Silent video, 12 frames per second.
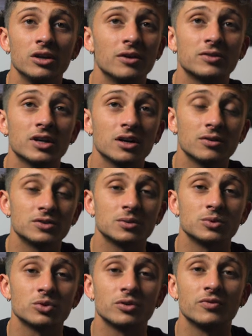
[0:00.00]
You have to have
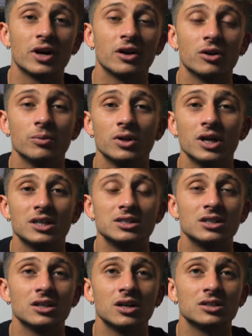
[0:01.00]
some sort of variable
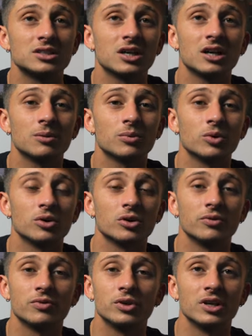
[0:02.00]
ND on top, or
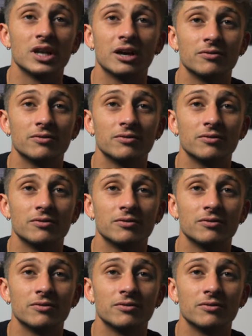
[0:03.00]
if you didn't